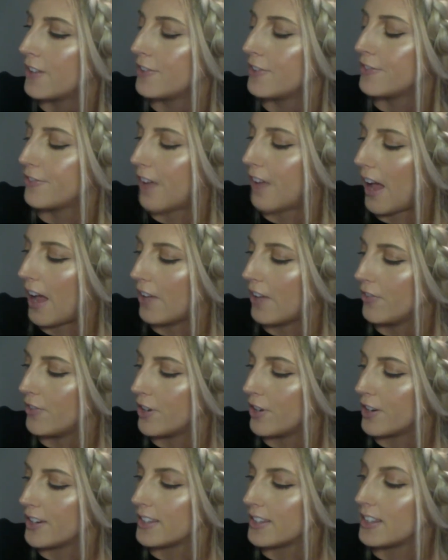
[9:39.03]
5
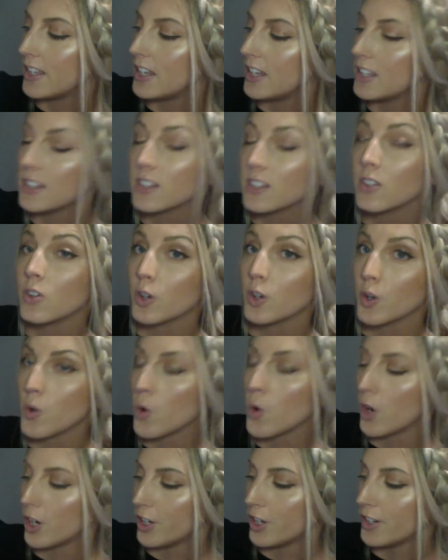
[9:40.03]
vertices or
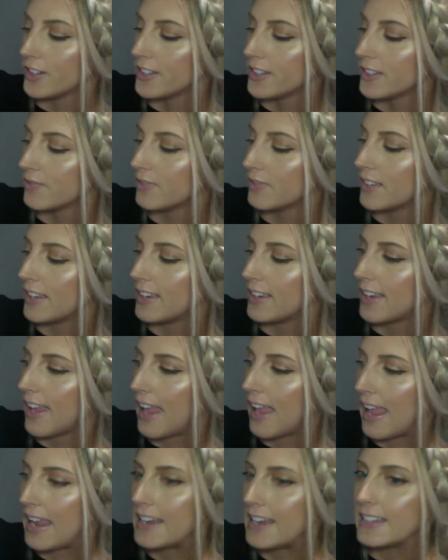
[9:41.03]
corners, and
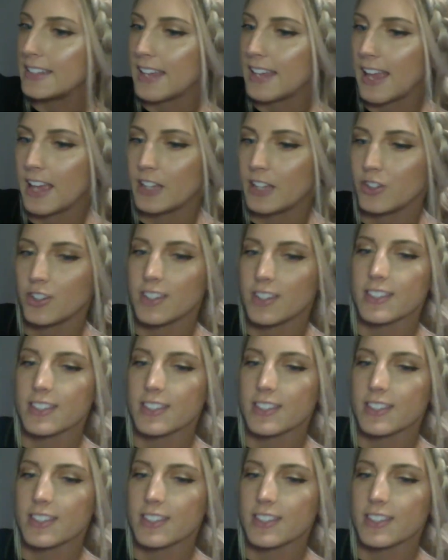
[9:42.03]
8 edges.